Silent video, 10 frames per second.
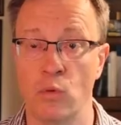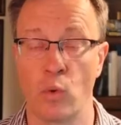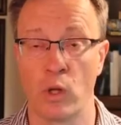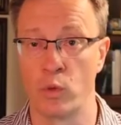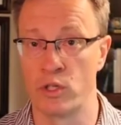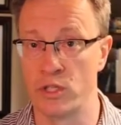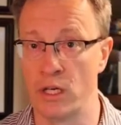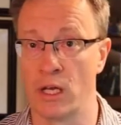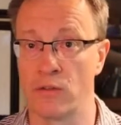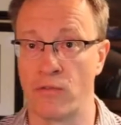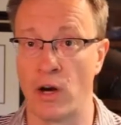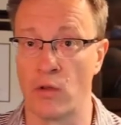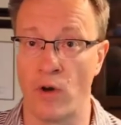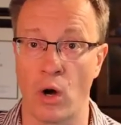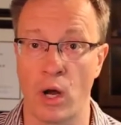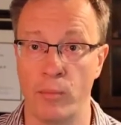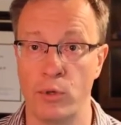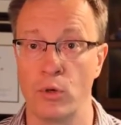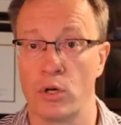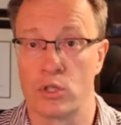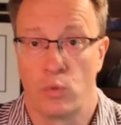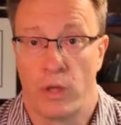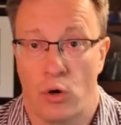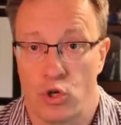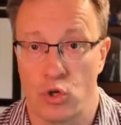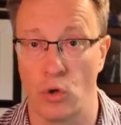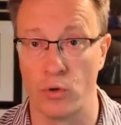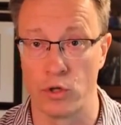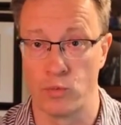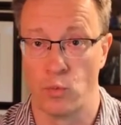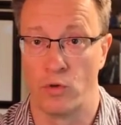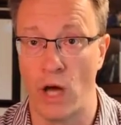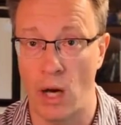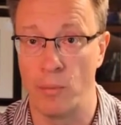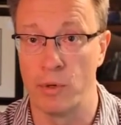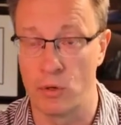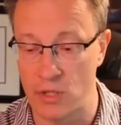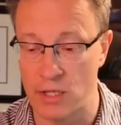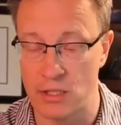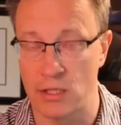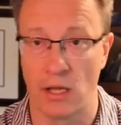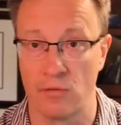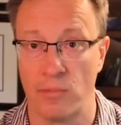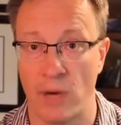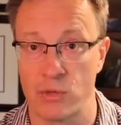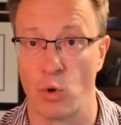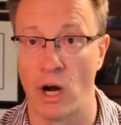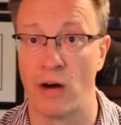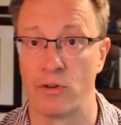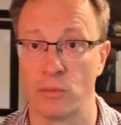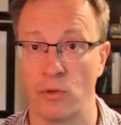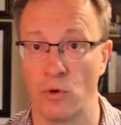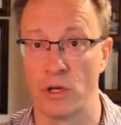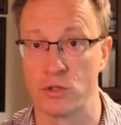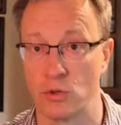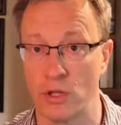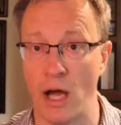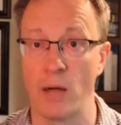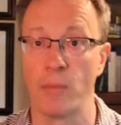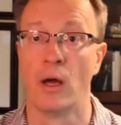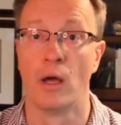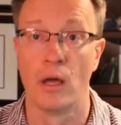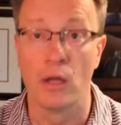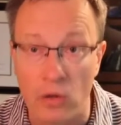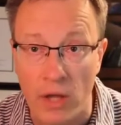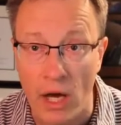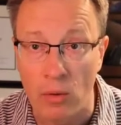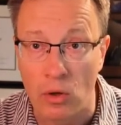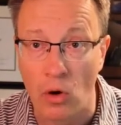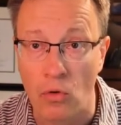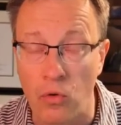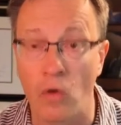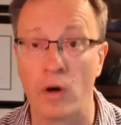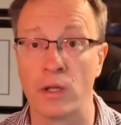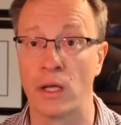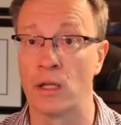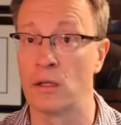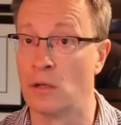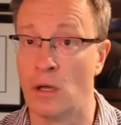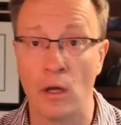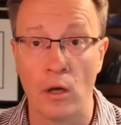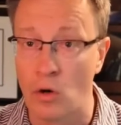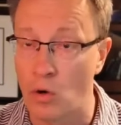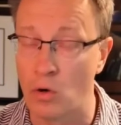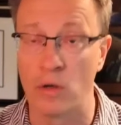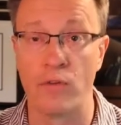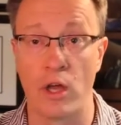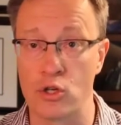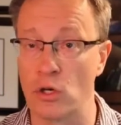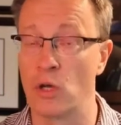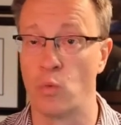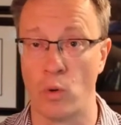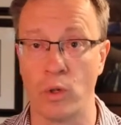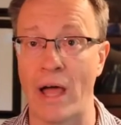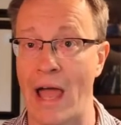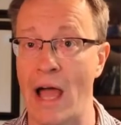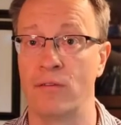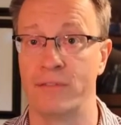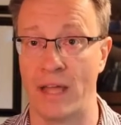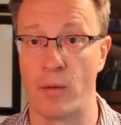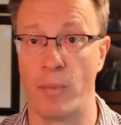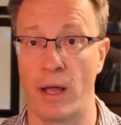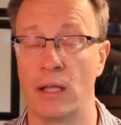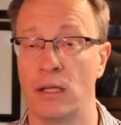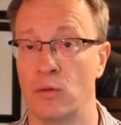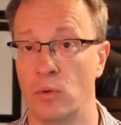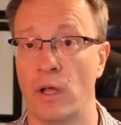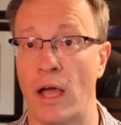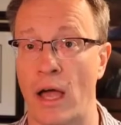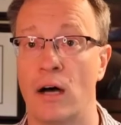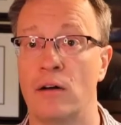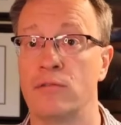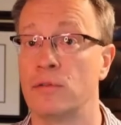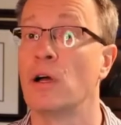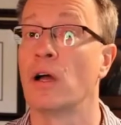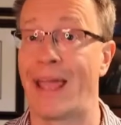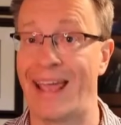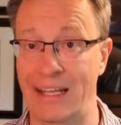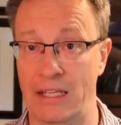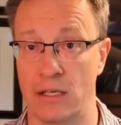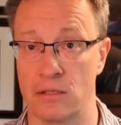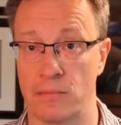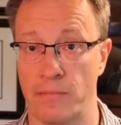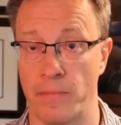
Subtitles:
when we're sitting in front of our computers with our shoulders moving up, because that's kind of much more comfortable for us to type, your neck will go forward, and eventually we will have neck pain and we'll have headaches.